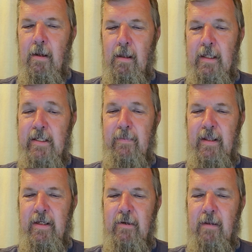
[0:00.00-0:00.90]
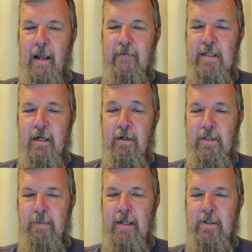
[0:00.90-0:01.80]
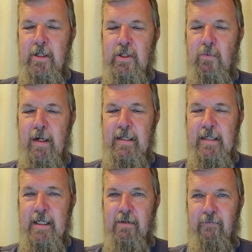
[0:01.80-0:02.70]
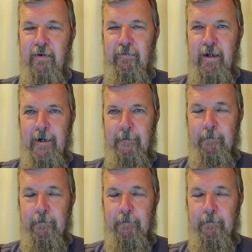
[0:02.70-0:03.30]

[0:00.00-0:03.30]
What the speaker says: Elizabeth New Life Center, spent just $26.50.